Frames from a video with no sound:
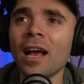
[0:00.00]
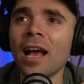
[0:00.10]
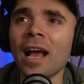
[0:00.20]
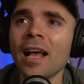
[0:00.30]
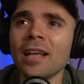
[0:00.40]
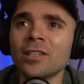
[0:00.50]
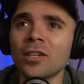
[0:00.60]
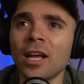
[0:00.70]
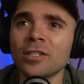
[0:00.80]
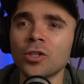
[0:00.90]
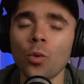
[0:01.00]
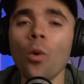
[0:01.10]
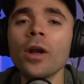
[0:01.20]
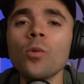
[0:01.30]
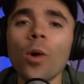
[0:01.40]
as a
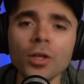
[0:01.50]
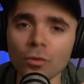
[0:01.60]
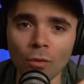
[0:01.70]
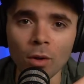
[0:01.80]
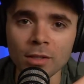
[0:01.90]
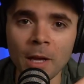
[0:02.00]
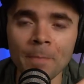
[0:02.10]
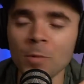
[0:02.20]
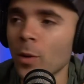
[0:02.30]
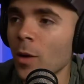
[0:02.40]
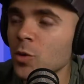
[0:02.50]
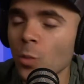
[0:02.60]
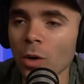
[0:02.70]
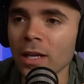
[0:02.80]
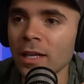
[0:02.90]
21-year-old when I was
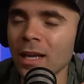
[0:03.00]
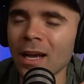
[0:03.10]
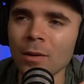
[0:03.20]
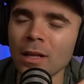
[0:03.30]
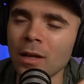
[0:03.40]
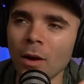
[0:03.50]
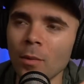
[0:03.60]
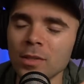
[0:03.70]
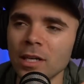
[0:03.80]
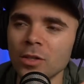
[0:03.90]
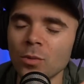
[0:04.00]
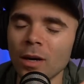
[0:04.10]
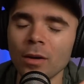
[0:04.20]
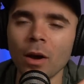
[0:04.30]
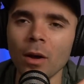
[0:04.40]
working. I wasn't
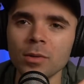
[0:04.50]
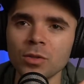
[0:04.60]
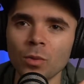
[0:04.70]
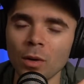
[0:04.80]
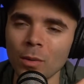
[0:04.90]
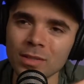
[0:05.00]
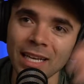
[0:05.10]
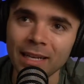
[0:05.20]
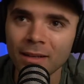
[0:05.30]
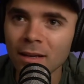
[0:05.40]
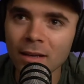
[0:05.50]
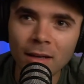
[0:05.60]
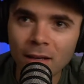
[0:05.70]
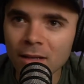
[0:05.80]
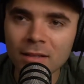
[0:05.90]
20. I was like
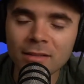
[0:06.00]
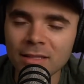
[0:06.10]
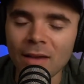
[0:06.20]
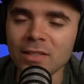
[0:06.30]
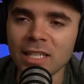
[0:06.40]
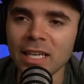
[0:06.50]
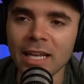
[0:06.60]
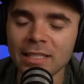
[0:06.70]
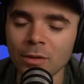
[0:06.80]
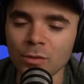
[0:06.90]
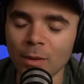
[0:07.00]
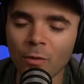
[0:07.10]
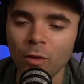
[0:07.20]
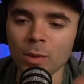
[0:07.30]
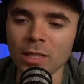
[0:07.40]
17, 18. It was right
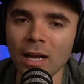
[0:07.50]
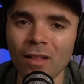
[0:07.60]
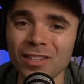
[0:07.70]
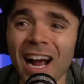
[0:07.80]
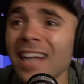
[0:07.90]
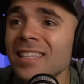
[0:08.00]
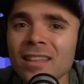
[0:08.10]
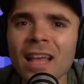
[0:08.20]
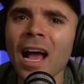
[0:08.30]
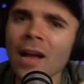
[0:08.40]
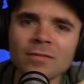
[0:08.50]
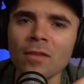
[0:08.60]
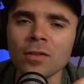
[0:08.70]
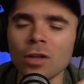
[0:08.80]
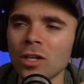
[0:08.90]
before I went to college. I did that. I've
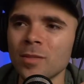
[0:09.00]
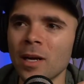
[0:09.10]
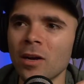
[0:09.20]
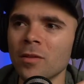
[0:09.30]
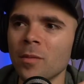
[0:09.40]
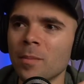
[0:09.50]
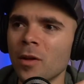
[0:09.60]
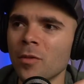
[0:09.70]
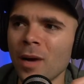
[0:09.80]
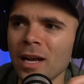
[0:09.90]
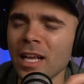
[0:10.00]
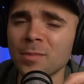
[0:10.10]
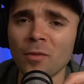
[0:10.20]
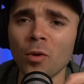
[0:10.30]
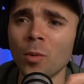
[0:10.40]
definitely talked about it on the podcast
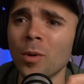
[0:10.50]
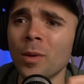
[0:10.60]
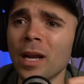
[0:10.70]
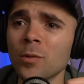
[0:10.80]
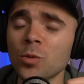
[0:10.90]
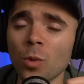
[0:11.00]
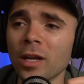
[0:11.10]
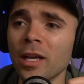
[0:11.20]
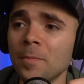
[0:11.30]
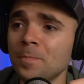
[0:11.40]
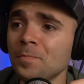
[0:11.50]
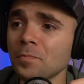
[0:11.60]
before. When I was working